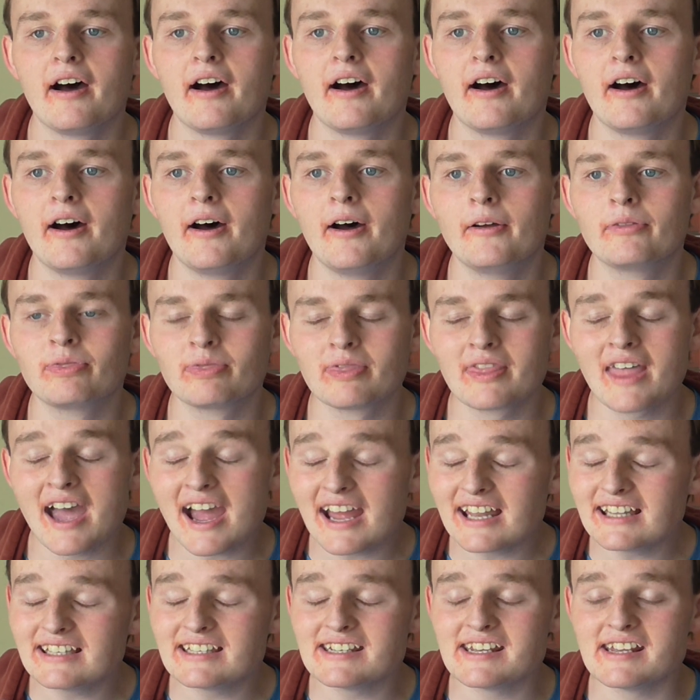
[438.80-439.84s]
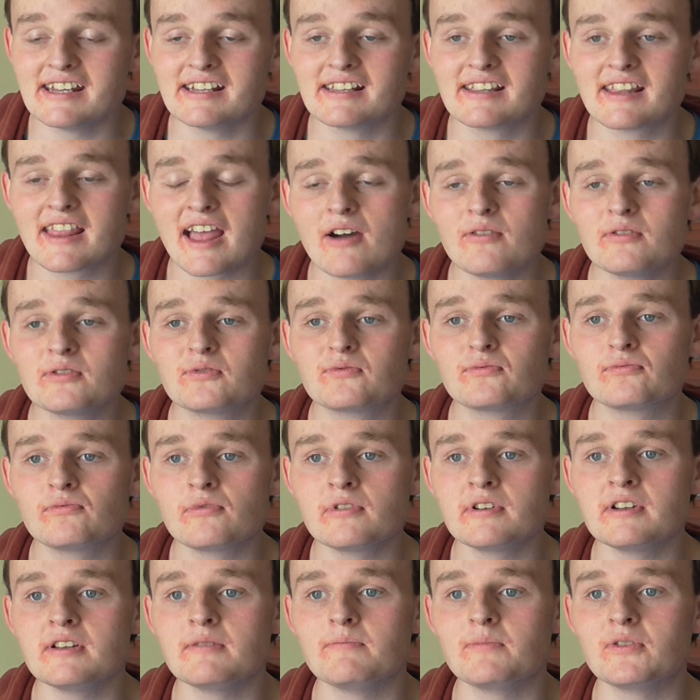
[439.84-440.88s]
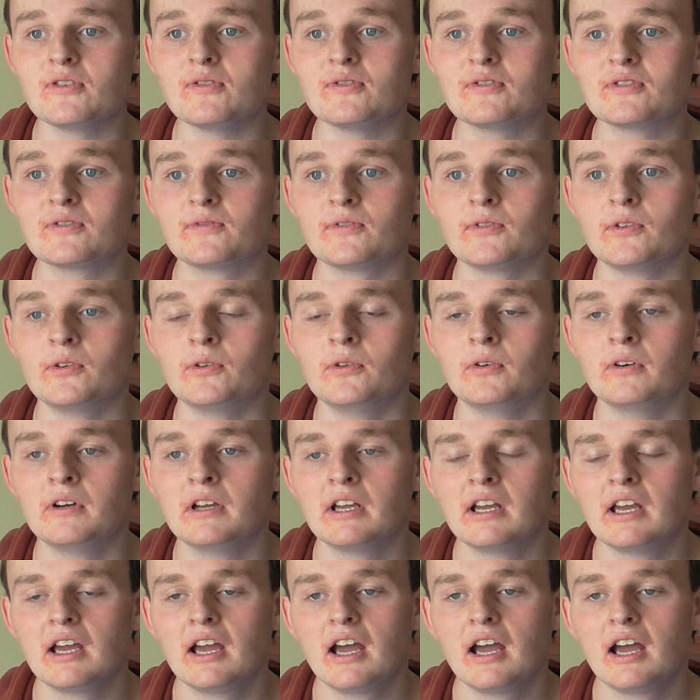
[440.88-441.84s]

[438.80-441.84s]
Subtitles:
That was really beautiful.